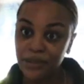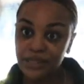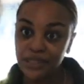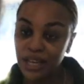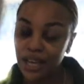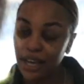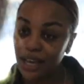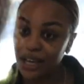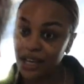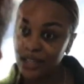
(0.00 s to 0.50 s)

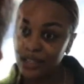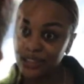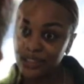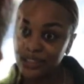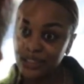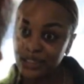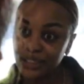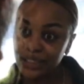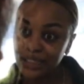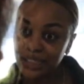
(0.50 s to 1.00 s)
massage.
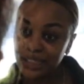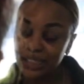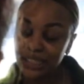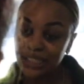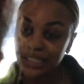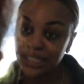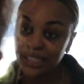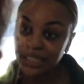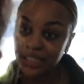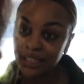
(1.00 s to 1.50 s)

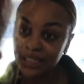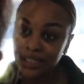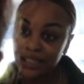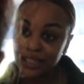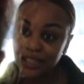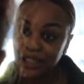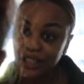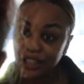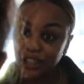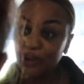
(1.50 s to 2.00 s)

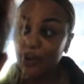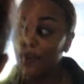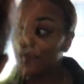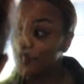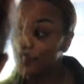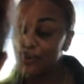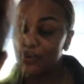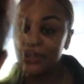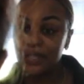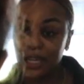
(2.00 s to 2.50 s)
You'll have
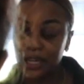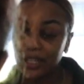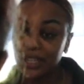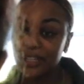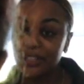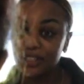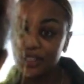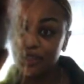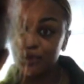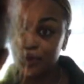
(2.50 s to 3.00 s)
two
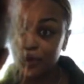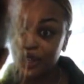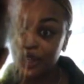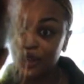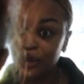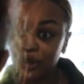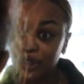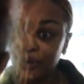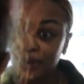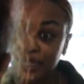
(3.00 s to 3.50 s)
technicians working
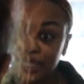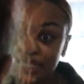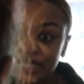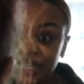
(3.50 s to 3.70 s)
on you at the